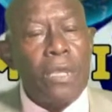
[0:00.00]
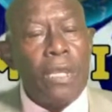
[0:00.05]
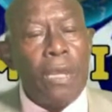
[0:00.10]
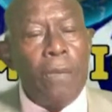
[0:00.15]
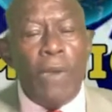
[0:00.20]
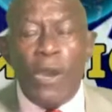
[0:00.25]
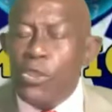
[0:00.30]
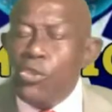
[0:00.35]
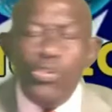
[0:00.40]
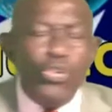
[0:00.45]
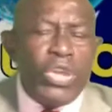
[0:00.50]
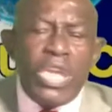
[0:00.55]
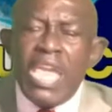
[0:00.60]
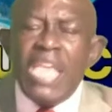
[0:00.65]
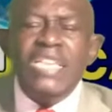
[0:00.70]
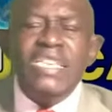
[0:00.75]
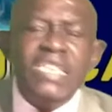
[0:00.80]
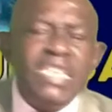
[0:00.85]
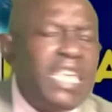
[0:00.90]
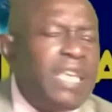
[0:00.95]
But you
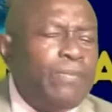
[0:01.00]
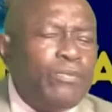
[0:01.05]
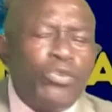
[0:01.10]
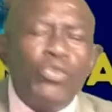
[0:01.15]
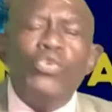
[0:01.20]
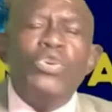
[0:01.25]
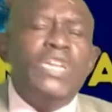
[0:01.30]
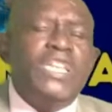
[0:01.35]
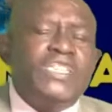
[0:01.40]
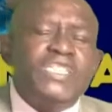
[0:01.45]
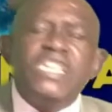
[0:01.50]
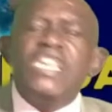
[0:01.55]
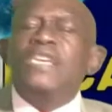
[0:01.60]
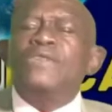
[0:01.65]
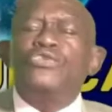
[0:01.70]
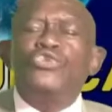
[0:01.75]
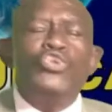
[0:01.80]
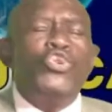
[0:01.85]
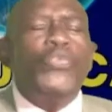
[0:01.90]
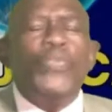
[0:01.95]
can't keep doing the same
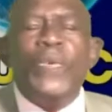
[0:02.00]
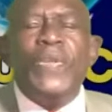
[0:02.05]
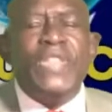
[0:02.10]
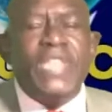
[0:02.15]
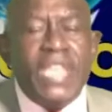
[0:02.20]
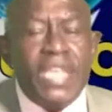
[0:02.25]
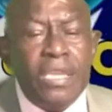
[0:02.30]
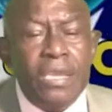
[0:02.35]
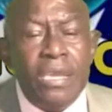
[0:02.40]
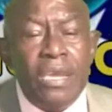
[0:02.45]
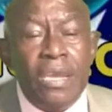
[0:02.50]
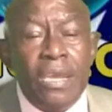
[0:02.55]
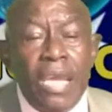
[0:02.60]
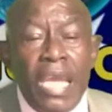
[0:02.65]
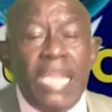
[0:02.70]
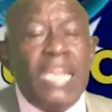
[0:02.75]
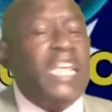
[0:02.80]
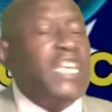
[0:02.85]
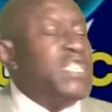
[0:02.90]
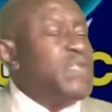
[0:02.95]
stupid thing
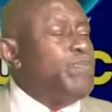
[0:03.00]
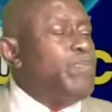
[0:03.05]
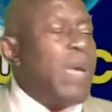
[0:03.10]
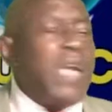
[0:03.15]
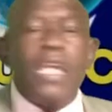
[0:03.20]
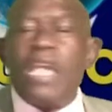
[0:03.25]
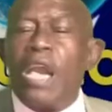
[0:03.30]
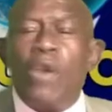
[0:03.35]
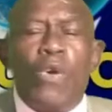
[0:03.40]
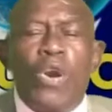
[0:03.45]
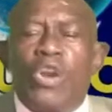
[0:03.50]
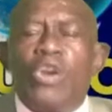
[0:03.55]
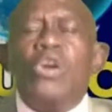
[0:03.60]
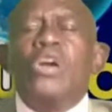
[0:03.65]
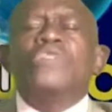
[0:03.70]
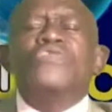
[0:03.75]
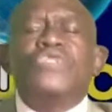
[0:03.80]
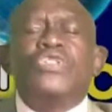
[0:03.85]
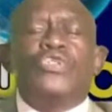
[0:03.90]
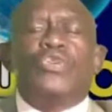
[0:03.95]
and expect our
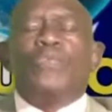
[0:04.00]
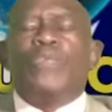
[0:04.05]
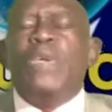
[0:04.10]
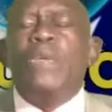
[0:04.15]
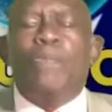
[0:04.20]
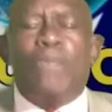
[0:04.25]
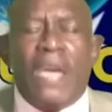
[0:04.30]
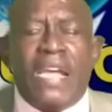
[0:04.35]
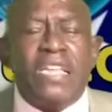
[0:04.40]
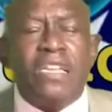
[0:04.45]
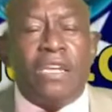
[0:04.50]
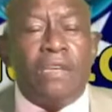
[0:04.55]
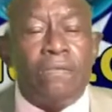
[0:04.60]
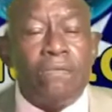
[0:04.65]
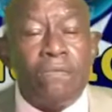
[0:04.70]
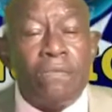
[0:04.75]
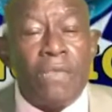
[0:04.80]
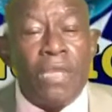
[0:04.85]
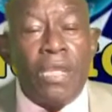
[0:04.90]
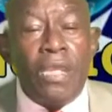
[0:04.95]
country to be better.
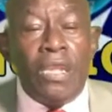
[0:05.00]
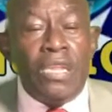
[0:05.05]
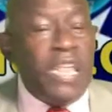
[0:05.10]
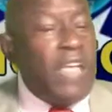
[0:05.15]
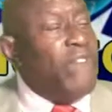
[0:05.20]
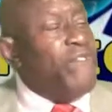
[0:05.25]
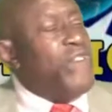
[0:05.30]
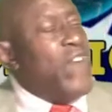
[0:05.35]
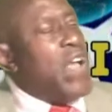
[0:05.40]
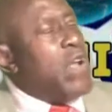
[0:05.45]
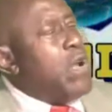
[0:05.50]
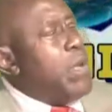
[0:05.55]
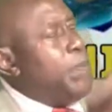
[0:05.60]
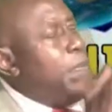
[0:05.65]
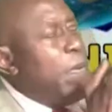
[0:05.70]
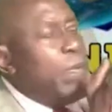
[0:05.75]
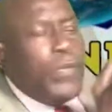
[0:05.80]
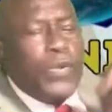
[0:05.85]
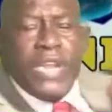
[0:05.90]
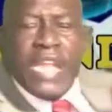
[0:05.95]
The very
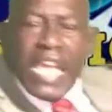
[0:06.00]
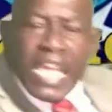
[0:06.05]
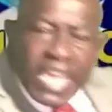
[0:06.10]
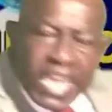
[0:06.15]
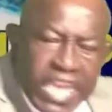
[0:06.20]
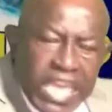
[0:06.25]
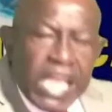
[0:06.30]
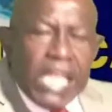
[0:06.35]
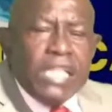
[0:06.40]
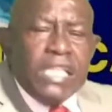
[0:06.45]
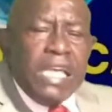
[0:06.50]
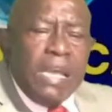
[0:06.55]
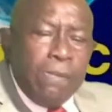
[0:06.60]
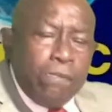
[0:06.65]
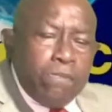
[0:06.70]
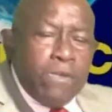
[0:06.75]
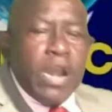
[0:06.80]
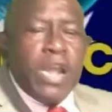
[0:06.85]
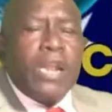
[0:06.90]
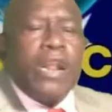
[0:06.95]
people that kill and
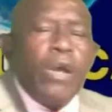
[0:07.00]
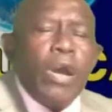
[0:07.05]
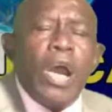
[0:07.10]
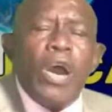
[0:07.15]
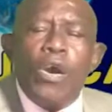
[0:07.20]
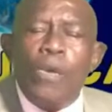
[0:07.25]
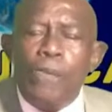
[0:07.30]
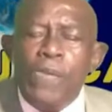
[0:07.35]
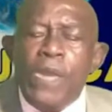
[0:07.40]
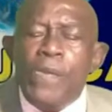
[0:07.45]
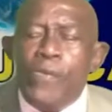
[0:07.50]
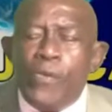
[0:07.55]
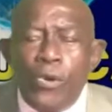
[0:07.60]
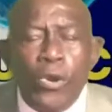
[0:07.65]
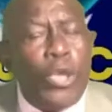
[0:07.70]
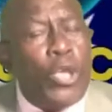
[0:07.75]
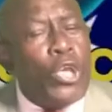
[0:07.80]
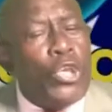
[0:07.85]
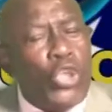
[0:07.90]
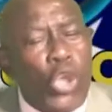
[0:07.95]
murder our people,
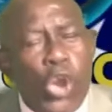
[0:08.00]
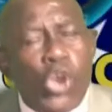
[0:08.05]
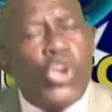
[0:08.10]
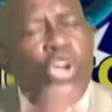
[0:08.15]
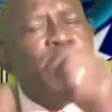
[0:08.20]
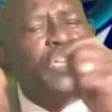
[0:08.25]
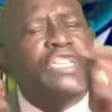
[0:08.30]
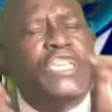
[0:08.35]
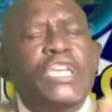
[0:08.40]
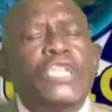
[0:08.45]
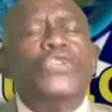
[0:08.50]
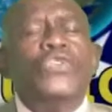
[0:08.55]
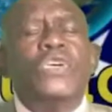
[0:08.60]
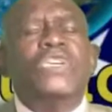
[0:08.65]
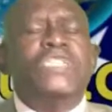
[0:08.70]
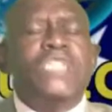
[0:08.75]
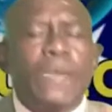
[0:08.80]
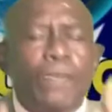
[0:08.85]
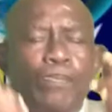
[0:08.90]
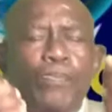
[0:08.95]
you're
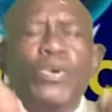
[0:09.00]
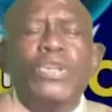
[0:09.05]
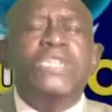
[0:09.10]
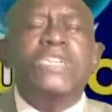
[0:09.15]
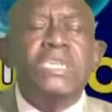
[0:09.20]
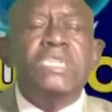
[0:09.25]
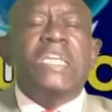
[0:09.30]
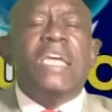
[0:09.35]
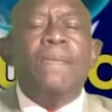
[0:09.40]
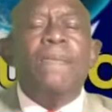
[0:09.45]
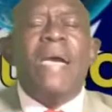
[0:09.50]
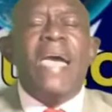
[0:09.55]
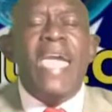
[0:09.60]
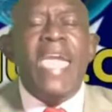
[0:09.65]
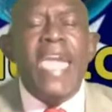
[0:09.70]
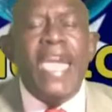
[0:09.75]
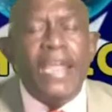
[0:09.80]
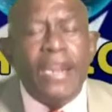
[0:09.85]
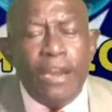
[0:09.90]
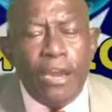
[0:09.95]
continuously putting them
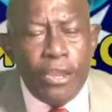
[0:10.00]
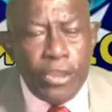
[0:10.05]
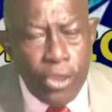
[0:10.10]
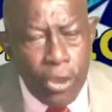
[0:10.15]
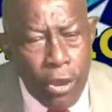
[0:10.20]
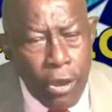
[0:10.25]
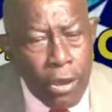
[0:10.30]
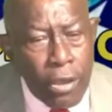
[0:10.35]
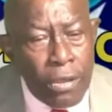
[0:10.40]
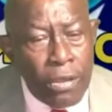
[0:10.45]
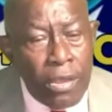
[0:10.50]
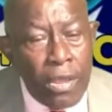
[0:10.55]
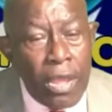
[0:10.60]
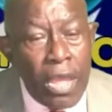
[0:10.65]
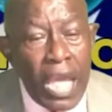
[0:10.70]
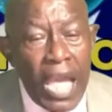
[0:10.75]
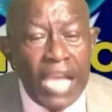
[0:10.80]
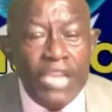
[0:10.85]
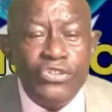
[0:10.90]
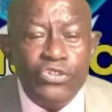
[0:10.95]
ahead of you
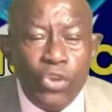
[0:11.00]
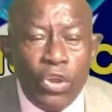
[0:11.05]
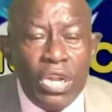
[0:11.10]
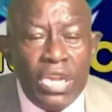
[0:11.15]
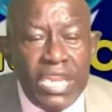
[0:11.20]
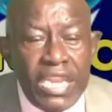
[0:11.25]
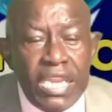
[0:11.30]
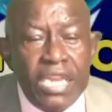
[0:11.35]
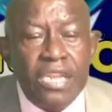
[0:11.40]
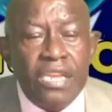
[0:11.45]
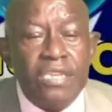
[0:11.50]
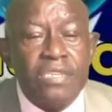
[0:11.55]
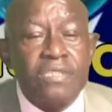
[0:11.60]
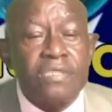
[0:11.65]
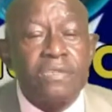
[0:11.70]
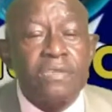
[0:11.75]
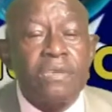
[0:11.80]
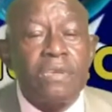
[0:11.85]
as your leaders.